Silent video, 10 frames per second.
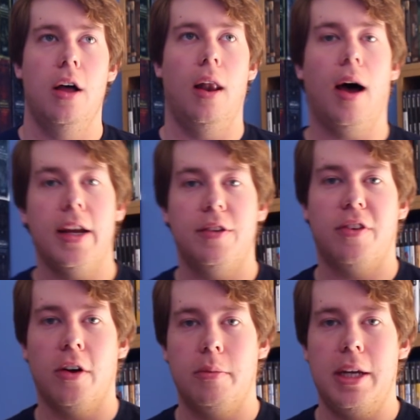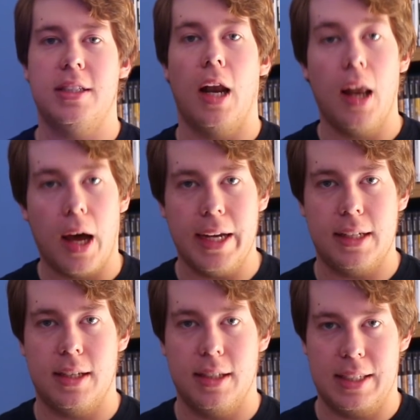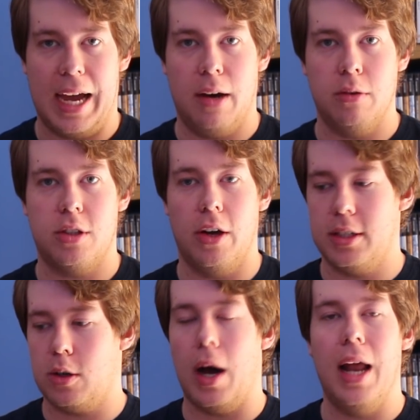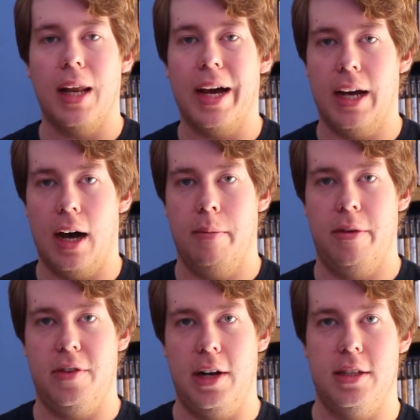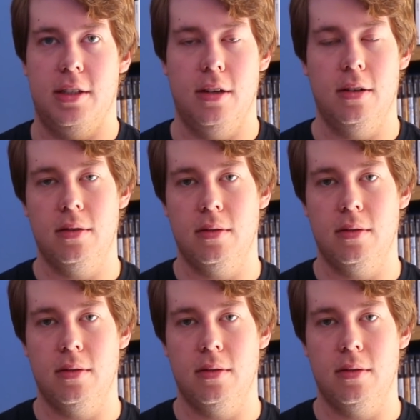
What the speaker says: light font means a light sound, so it's quite a light hum if you listen.